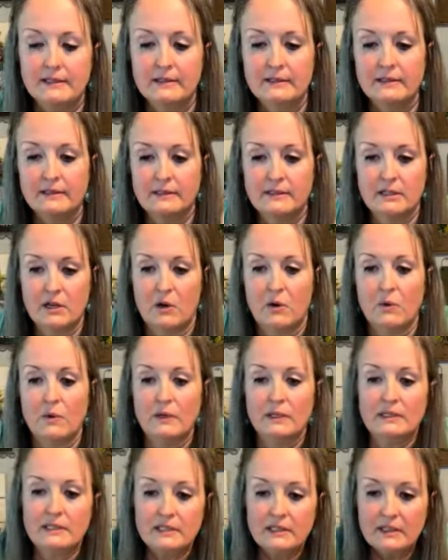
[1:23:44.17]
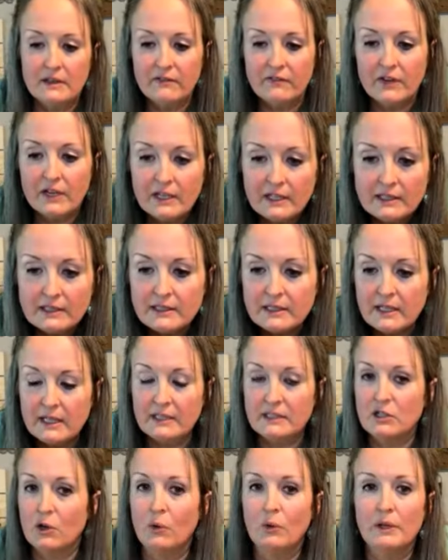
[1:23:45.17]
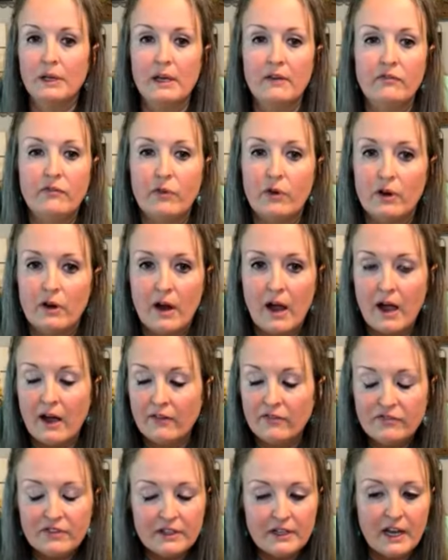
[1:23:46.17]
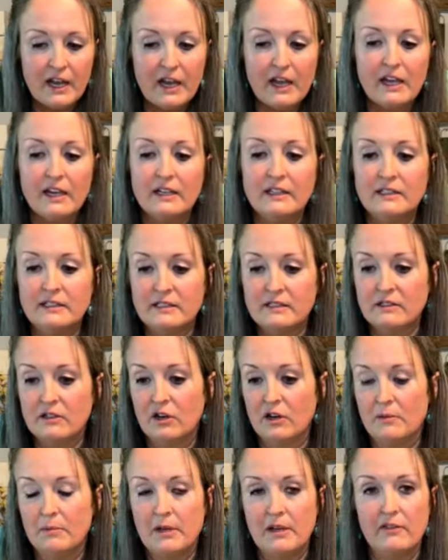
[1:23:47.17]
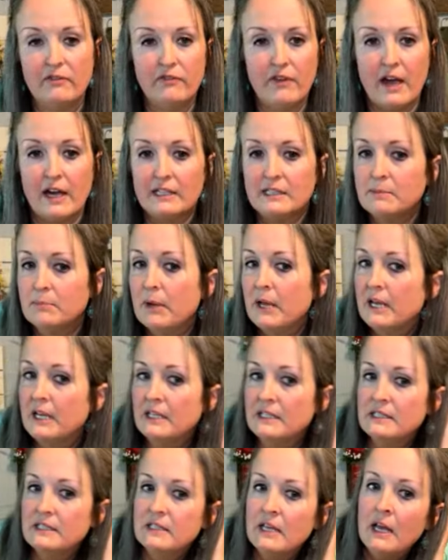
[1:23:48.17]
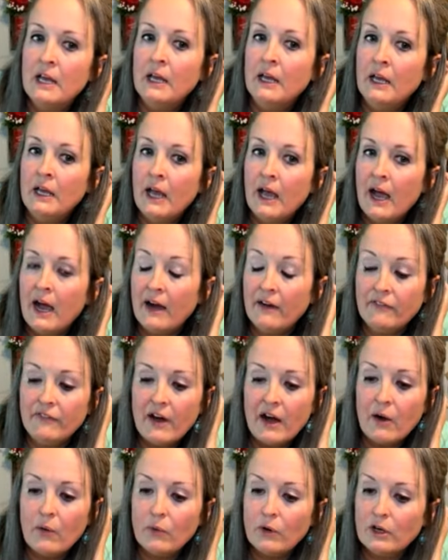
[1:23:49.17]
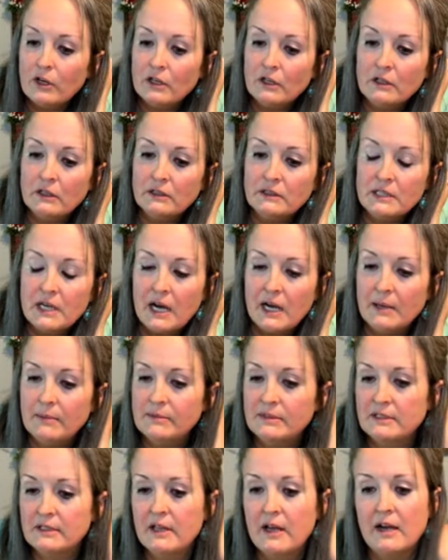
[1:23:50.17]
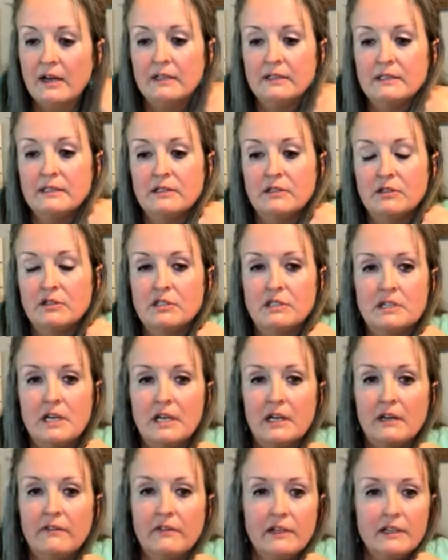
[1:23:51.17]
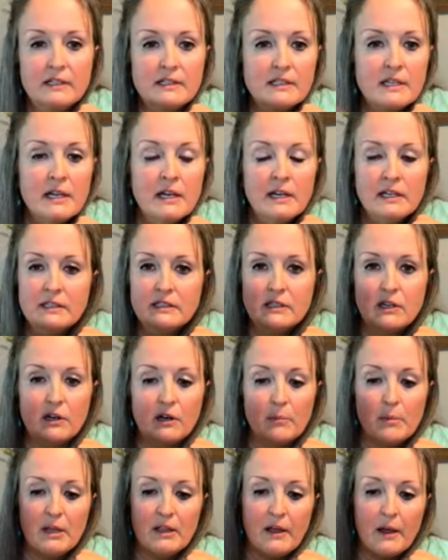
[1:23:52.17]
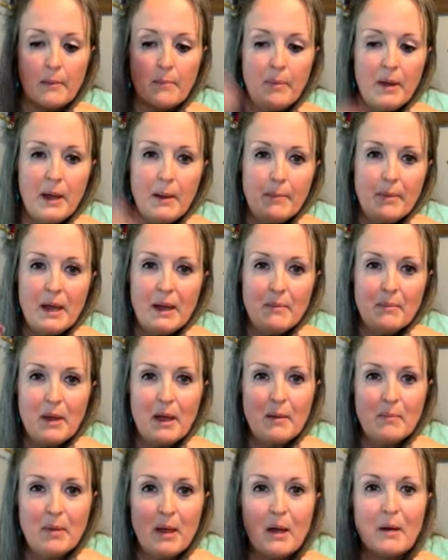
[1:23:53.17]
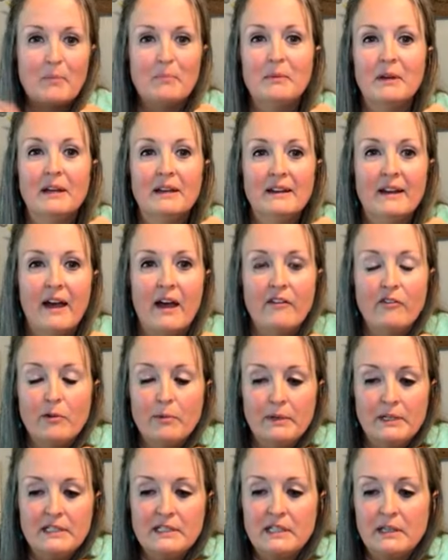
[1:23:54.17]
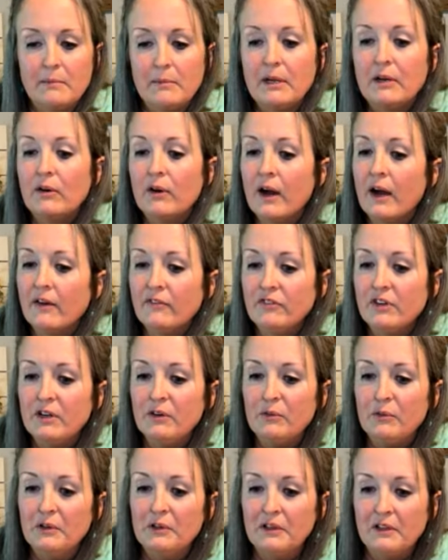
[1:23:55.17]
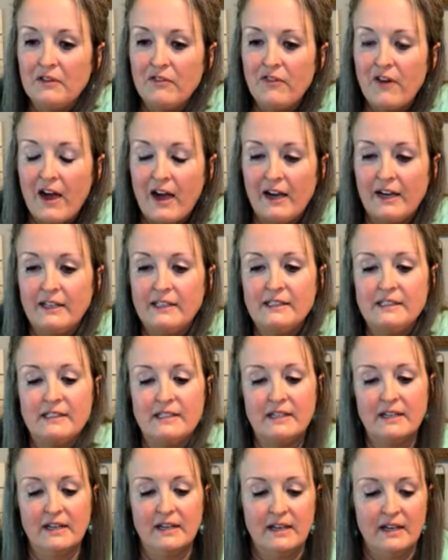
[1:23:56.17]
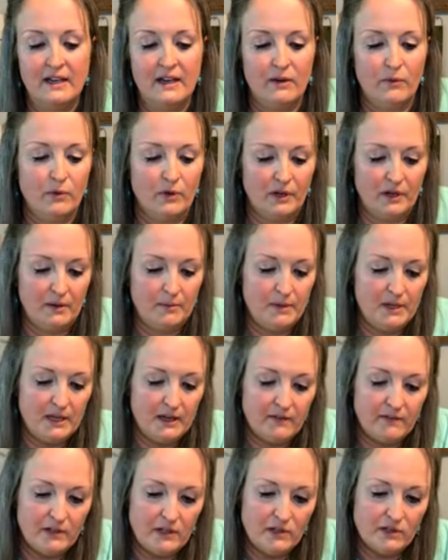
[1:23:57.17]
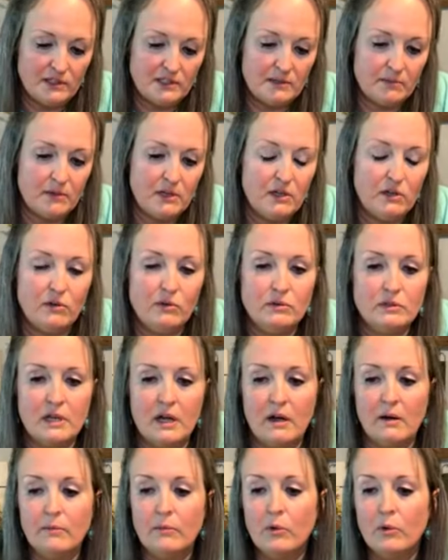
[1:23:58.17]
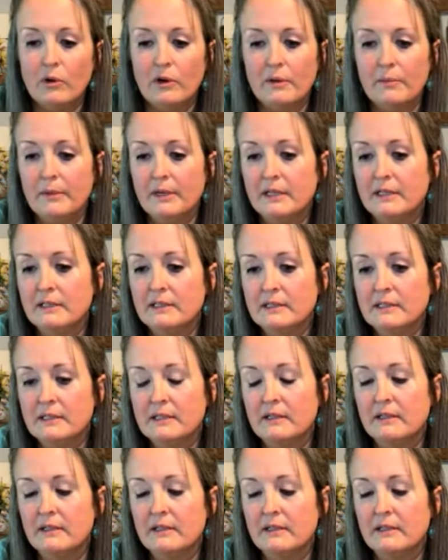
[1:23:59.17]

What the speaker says: So it's an event. It's only for half the day. It's going to be fast paced, half-hour time slots. There's 10 of us. It's going to be like bam, bam, bam, bam. Everybody's going to be crafting really fast. And we're going to be giving you some cute ornaments.